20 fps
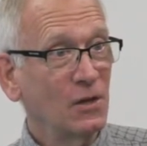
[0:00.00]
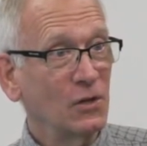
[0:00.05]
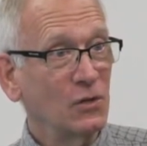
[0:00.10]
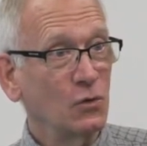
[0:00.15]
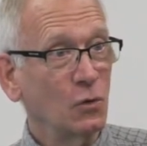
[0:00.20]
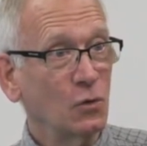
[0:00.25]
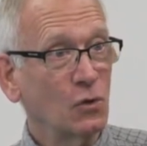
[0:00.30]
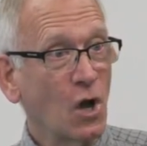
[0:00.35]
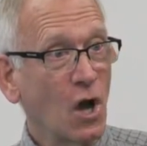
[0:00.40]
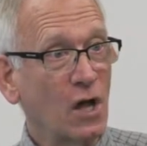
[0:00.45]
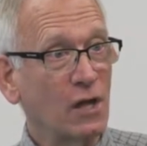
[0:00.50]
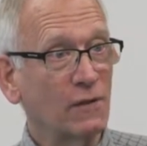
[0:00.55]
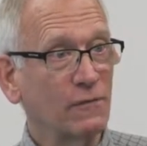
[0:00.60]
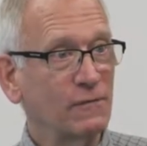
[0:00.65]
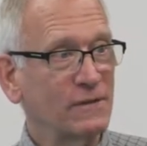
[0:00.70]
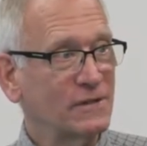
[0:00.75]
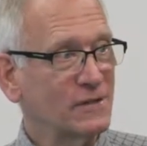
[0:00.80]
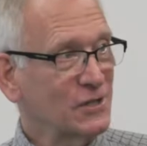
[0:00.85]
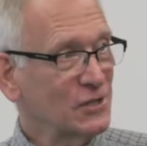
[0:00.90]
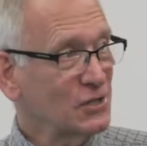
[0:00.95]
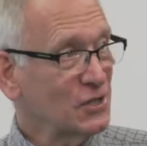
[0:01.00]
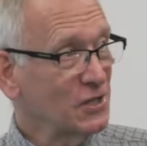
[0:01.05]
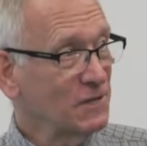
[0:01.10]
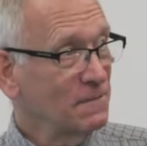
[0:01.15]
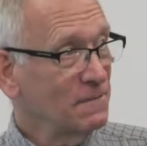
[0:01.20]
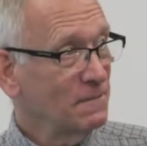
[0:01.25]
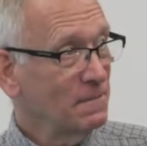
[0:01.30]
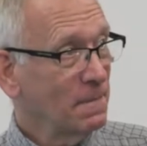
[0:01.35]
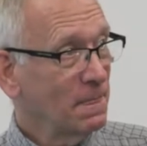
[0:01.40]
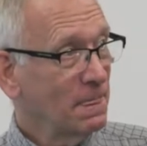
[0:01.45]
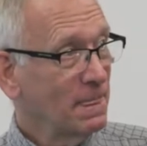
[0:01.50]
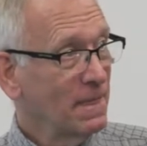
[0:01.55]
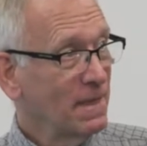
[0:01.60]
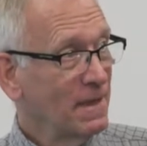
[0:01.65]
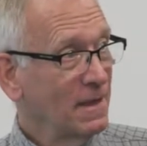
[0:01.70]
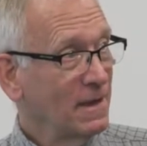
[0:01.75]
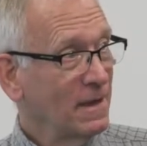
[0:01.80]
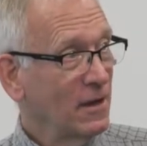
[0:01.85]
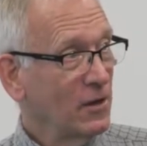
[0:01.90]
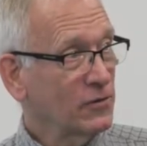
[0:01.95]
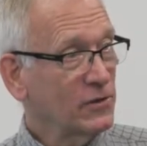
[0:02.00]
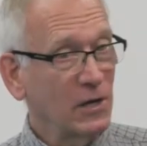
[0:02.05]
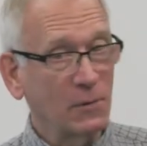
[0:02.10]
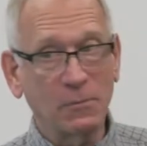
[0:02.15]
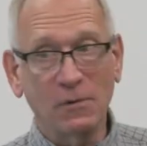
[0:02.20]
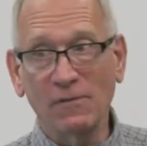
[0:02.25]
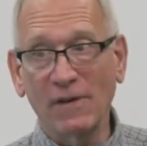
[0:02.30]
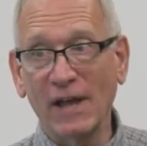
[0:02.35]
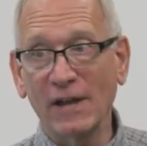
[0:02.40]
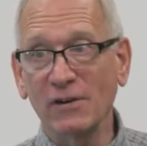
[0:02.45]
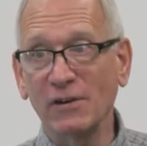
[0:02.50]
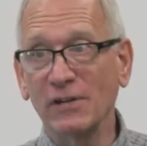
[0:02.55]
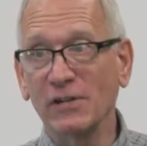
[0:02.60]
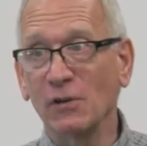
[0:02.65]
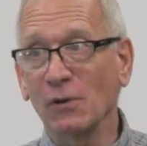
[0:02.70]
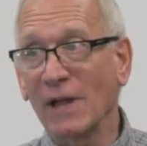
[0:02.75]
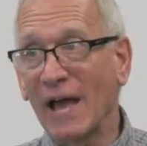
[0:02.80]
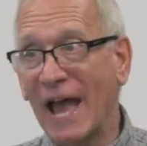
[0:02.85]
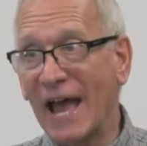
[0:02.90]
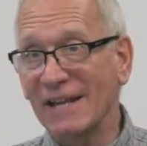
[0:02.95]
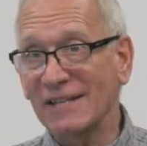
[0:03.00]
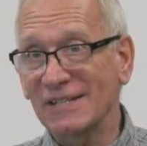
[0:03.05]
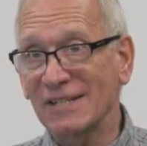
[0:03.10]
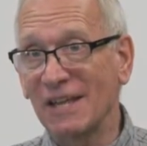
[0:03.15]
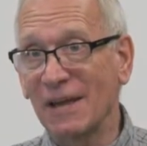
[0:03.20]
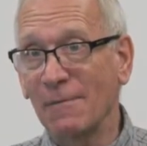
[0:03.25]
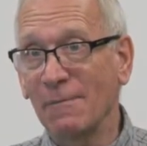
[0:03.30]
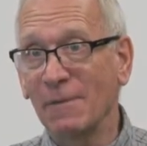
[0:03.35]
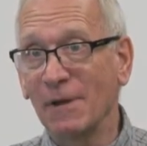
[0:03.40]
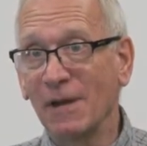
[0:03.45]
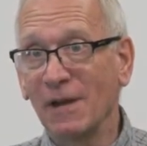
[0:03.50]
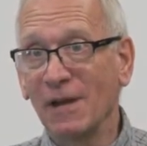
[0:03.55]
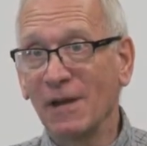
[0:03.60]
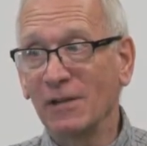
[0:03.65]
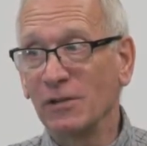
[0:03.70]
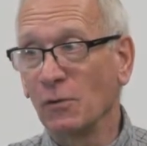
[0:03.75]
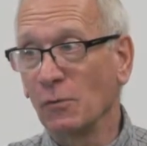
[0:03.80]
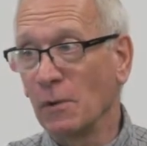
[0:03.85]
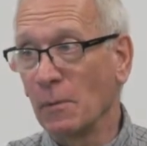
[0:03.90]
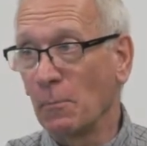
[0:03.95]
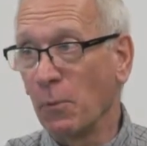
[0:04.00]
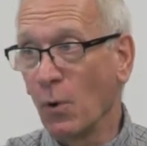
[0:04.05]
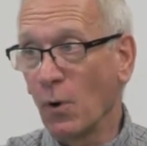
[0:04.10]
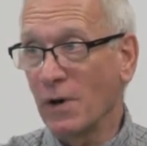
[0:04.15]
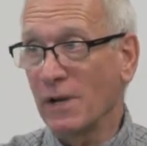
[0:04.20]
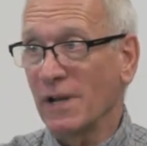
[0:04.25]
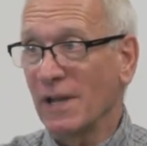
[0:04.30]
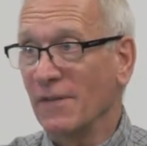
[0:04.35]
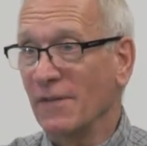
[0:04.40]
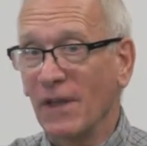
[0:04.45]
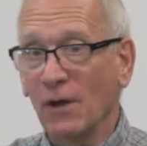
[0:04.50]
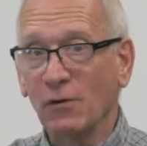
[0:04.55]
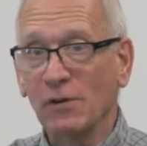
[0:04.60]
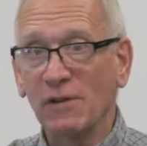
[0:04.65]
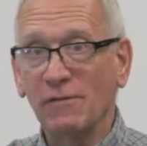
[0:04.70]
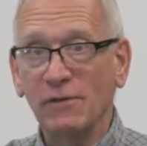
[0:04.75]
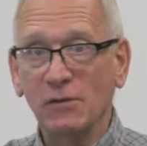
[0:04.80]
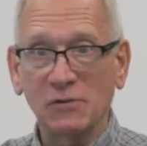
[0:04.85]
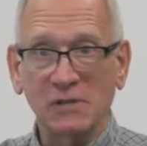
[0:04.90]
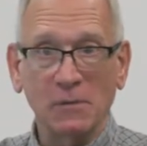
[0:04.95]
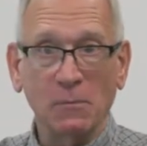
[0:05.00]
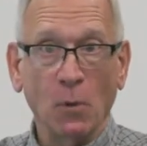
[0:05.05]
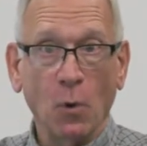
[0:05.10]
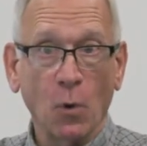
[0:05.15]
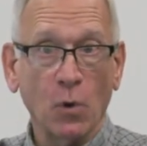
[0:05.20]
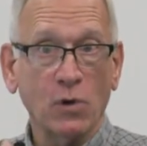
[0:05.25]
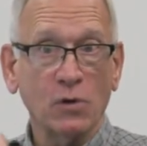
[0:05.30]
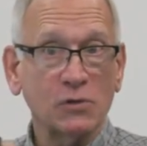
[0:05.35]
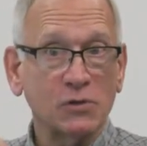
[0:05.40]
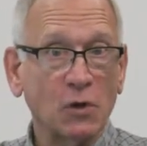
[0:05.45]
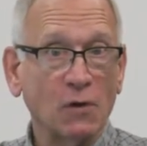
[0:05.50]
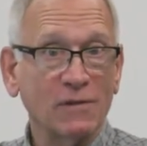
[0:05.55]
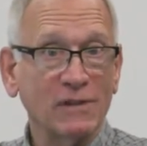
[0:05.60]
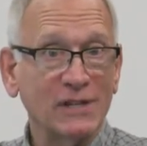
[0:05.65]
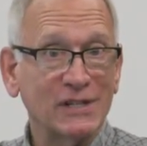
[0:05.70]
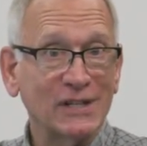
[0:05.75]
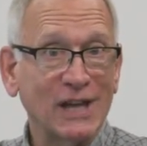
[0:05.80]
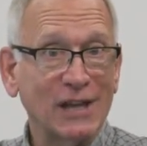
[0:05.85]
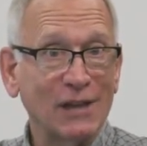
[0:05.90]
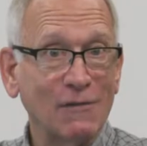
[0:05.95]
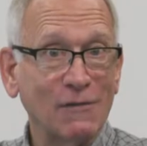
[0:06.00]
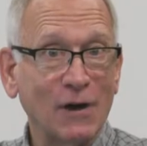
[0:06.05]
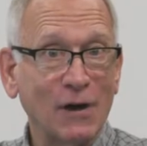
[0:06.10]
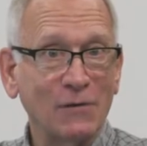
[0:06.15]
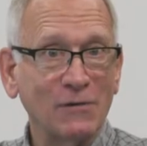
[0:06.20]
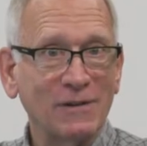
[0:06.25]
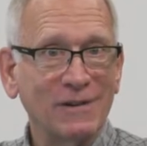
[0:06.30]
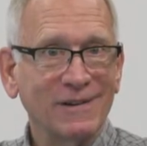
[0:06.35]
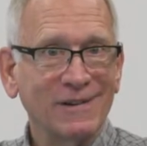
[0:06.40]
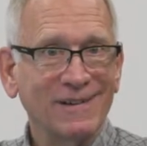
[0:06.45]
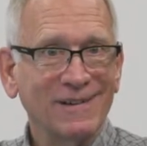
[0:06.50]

You'll call a physician, healthcare provider, and you'll ask them, you'll report, and they'll give you some orders over the telephone,